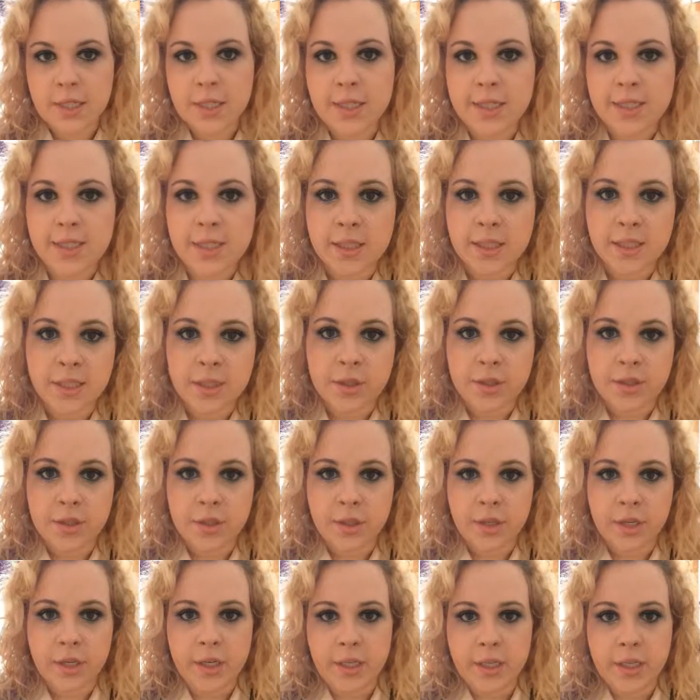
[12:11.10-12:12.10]
It is like a
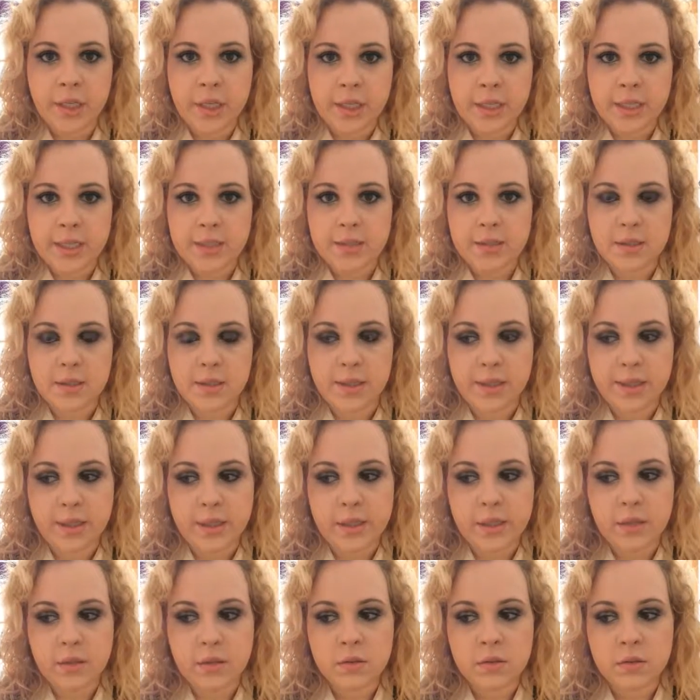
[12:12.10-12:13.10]
kajillion degrees in
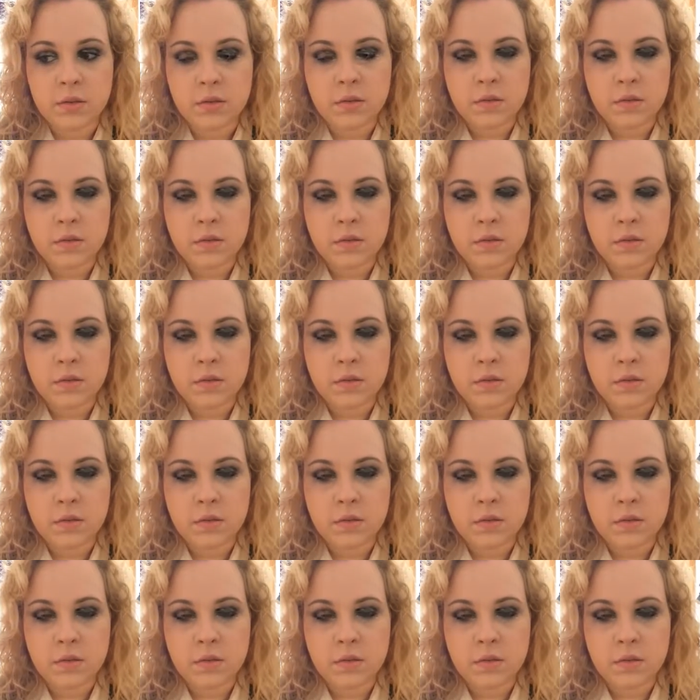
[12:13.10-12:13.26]
here.